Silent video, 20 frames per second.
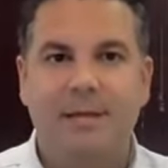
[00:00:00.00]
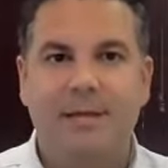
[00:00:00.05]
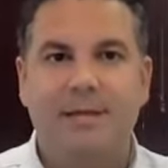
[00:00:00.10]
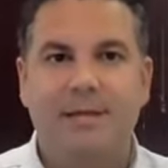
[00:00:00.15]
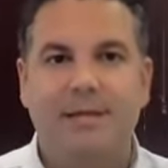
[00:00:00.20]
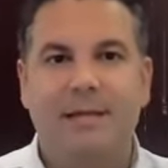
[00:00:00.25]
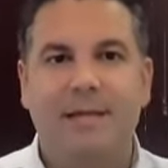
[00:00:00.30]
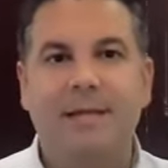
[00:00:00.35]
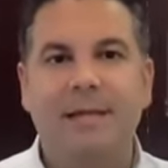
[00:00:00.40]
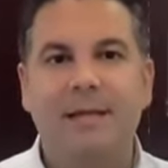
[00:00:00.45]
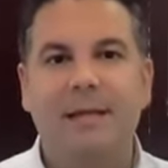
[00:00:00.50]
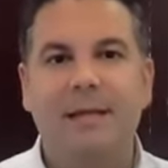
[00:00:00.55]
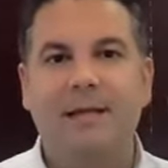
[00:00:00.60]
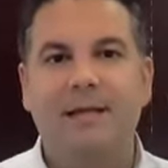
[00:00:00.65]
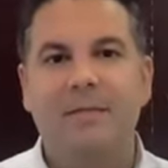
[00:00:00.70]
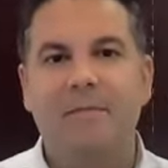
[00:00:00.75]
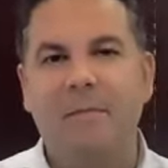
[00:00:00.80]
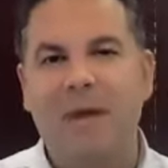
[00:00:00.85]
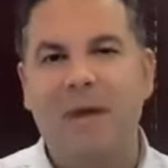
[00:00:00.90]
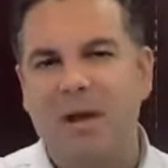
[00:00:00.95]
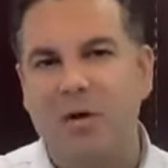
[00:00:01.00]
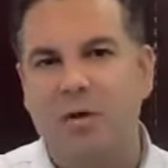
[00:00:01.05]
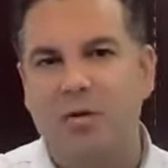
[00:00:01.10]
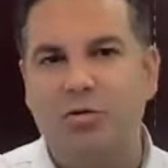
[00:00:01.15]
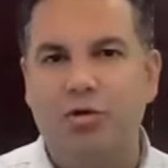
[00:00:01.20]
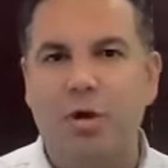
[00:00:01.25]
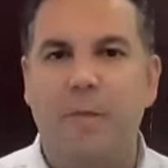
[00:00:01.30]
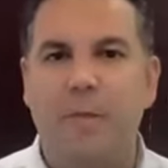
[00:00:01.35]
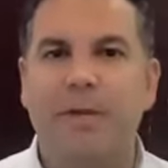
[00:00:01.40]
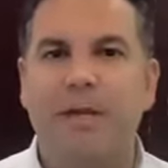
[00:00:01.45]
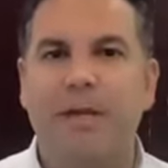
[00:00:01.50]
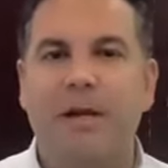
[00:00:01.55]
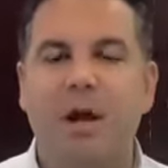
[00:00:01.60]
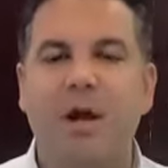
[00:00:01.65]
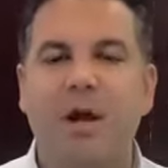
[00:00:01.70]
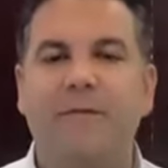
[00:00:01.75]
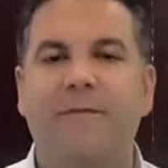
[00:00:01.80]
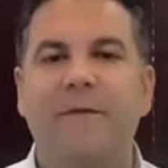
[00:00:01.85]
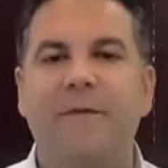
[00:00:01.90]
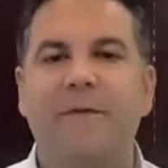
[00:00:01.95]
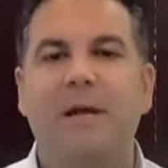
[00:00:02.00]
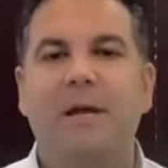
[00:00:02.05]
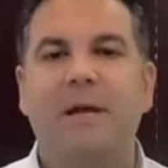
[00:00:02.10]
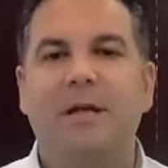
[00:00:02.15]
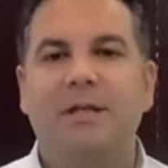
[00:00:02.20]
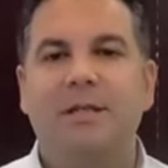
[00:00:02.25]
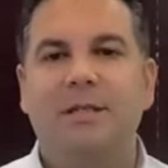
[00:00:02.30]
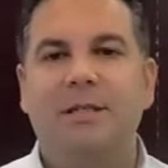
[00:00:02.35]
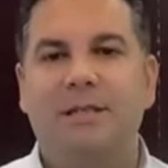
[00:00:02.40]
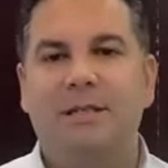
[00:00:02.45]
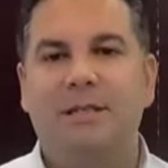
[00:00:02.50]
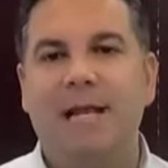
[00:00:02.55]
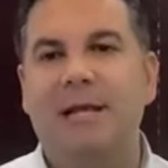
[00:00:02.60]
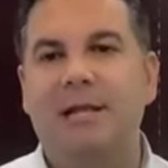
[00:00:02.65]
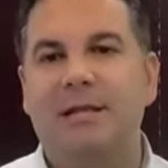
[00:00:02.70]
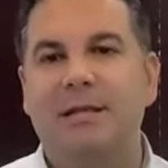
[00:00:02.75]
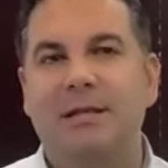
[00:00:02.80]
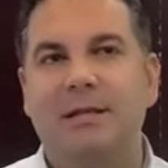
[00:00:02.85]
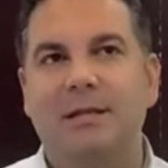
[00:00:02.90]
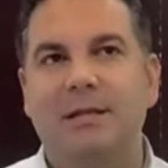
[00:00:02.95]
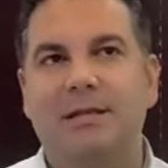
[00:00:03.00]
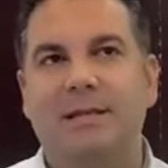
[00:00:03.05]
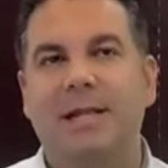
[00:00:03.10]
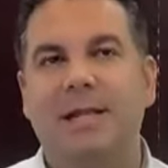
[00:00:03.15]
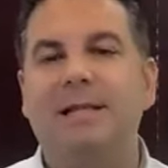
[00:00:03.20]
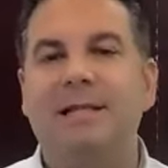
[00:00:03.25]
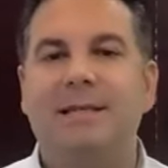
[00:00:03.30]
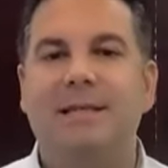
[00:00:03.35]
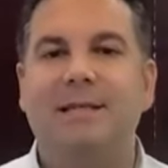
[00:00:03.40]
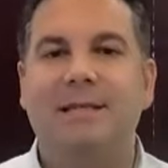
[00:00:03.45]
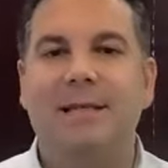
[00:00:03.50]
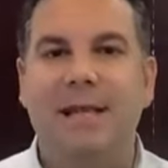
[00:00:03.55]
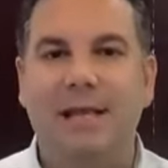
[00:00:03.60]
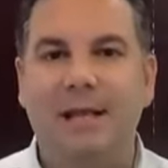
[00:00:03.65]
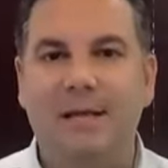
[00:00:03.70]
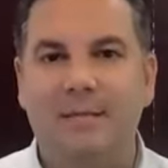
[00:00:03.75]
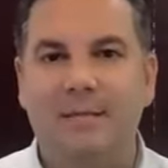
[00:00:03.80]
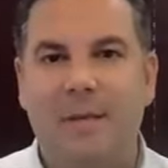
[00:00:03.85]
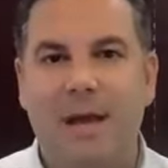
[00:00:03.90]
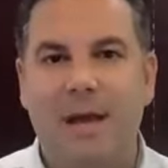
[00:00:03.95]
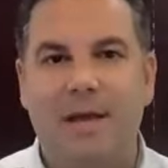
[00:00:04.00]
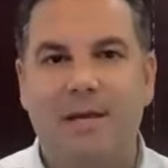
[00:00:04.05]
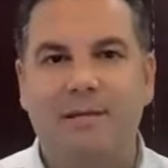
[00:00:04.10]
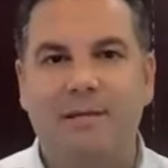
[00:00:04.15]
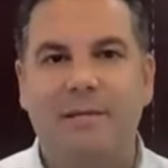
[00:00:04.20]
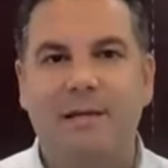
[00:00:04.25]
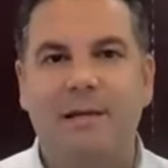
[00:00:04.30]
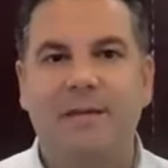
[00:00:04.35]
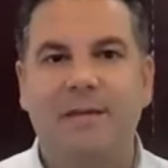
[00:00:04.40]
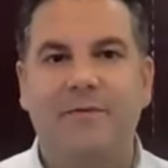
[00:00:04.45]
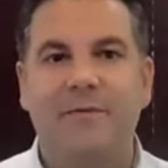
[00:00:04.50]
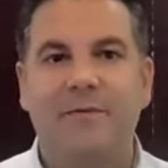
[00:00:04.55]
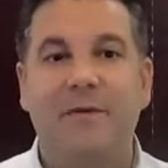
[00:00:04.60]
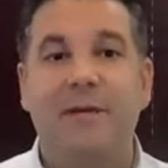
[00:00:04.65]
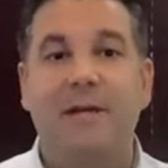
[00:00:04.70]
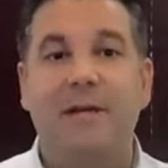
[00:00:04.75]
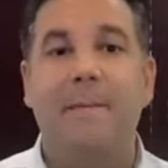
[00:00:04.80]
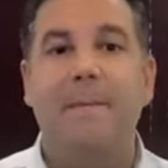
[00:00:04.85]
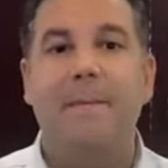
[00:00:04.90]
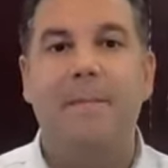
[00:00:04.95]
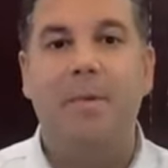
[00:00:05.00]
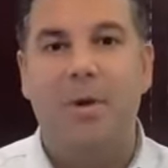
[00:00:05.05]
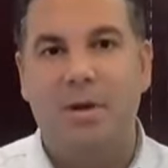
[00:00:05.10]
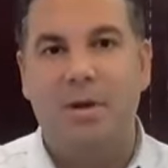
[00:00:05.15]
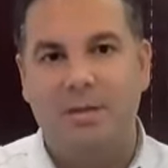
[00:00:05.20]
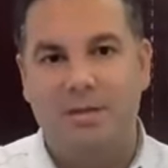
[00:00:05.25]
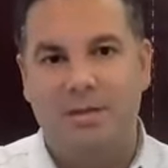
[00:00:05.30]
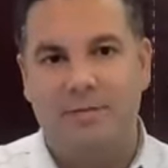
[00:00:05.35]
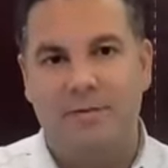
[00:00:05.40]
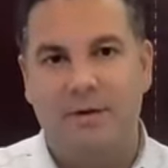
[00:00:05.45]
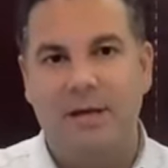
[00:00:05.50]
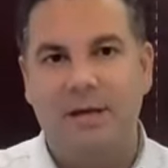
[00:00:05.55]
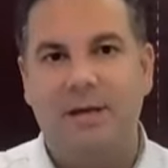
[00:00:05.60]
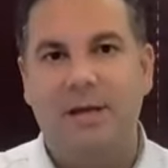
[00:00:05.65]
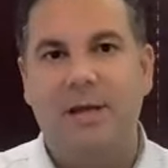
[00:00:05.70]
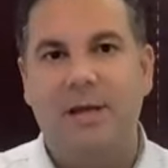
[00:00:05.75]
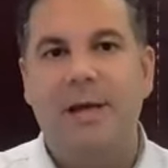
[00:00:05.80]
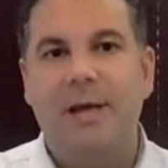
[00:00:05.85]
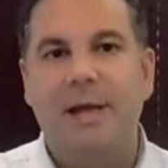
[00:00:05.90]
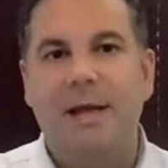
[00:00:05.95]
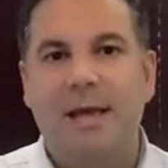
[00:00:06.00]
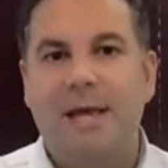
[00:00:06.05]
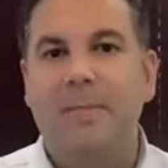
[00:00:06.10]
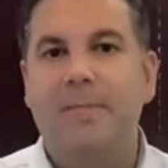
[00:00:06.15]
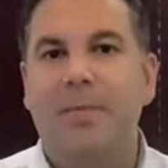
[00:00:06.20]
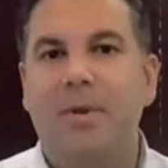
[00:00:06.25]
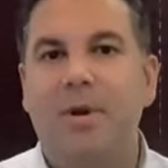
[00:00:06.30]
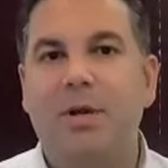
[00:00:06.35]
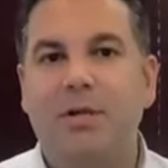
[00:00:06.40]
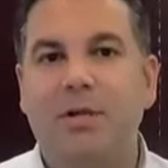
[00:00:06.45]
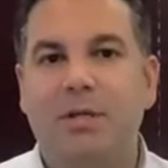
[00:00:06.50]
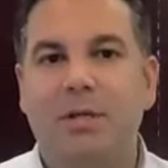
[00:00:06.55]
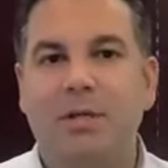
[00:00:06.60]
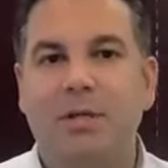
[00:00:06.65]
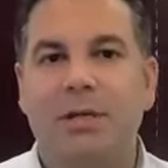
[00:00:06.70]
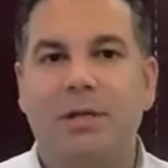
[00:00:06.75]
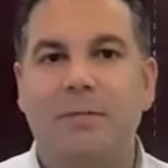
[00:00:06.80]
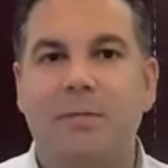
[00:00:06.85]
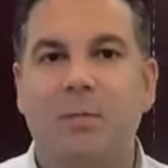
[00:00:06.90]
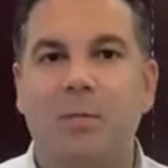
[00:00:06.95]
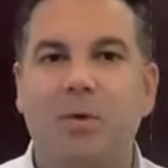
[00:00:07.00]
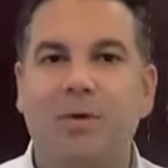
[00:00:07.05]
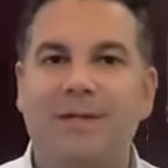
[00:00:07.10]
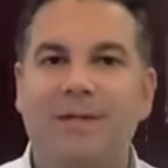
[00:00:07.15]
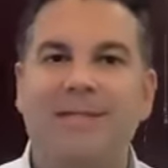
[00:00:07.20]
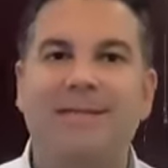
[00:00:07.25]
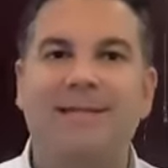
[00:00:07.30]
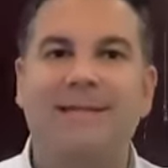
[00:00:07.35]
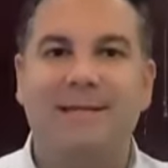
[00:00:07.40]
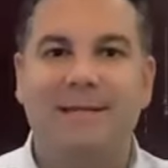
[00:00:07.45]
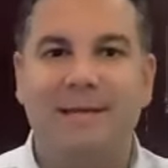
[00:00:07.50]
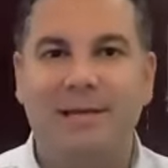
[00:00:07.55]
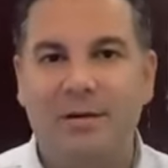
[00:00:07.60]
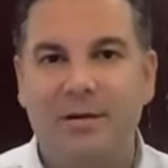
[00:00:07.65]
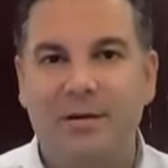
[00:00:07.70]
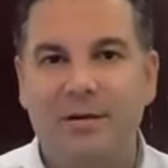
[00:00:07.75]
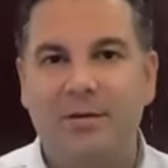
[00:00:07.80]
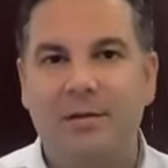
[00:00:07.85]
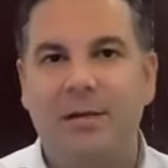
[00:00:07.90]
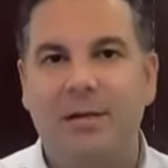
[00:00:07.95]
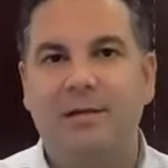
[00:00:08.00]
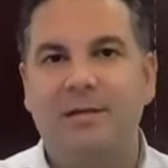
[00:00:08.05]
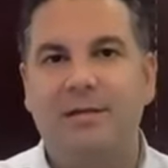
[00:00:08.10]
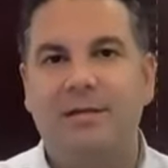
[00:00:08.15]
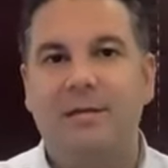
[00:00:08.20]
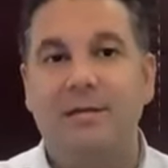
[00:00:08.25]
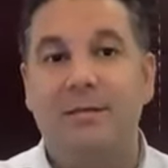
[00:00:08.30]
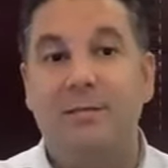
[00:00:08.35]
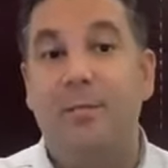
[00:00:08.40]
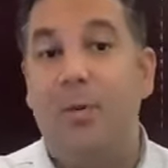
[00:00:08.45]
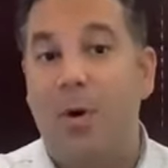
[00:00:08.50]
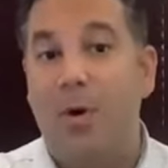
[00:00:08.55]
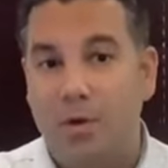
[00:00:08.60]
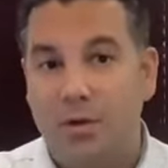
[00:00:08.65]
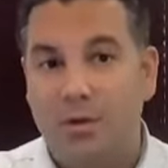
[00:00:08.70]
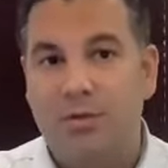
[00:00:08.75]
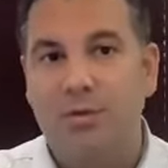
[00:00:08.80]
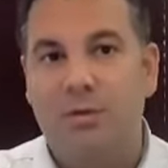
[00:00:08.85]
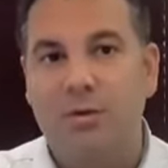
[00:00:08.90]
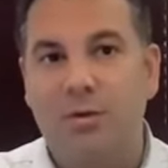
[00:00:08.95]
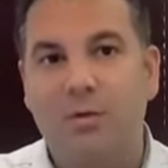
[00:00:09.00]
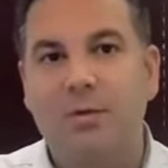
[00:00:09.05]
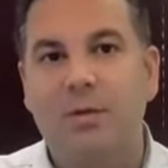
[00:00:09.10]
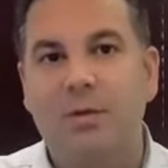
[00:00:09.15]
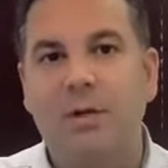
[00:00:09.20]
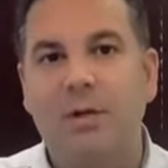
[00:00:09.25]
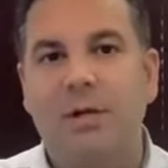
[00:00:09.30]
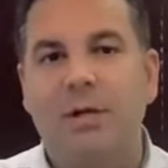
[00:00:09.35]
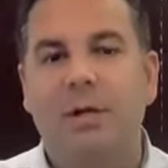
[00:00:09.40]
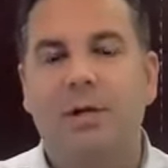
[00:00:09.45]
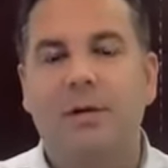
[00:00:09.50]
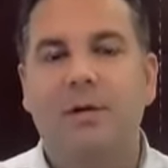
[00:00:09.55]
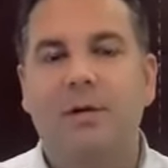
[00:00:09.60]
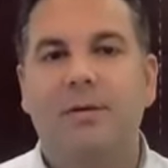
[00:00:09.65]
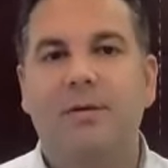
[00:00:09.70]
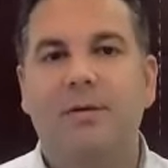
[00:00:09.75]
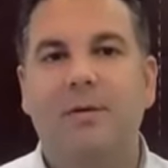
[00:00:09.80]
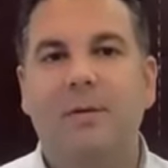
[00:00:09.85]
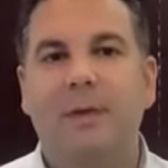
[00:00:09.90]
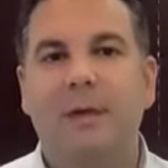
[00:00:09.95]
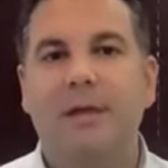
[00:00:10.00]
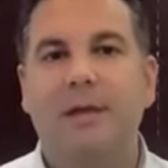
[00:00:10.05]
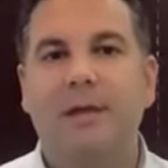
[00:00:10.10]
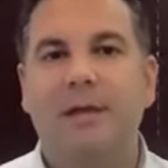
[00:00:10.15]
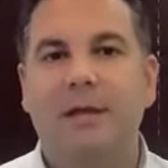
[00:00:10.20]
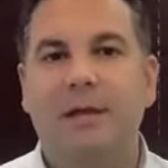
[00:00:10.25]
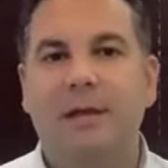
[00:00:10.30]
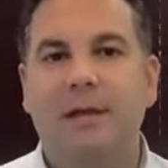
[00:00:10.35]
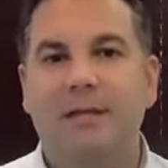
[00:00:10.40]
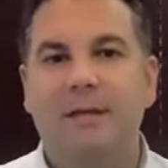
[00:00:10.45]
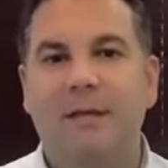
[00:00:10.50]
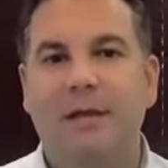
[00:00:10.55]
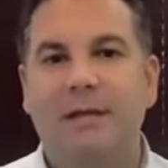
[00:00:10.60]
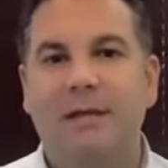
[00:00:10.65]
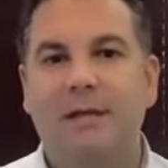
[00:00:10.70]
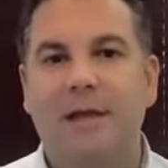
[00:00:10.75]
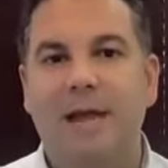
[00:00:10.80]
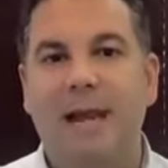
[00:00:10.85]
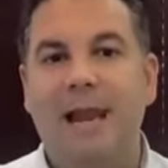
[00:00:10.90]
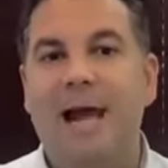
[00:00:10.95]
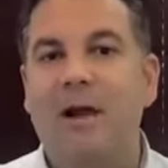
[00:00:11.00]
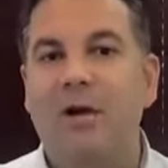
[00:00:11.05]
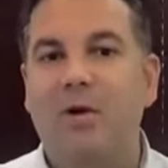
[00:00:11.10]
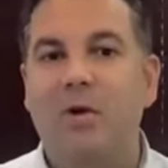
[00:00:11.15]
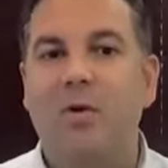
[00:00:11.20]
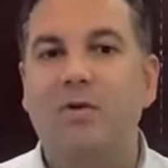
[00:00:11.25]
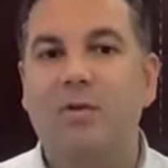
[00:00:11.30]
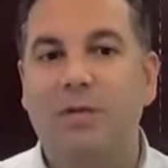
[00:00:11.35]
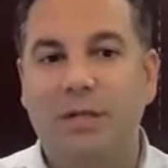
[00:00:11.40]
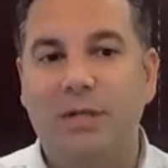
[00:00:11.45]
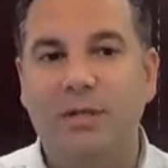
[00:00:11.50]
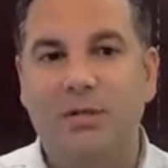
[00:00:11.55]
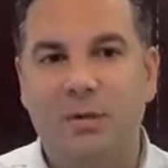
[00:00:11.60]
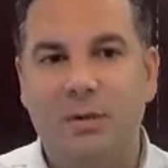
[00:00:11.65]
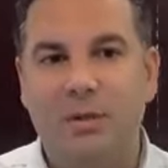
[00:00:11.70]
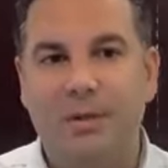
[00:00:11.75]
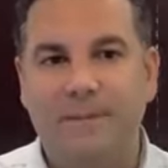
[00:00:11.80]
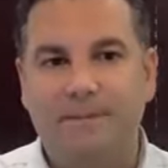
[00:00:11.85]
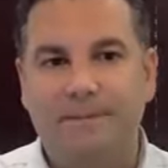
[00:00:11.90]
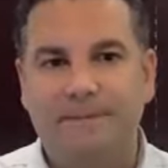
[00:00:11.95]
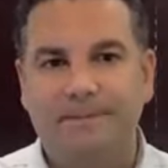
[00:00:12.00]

Sending it in the mail or dropping it off just not it's not the same as delivering it in person, right? In person, it's more sincere, it's it's personal, right? That it, it, a lot goes into it.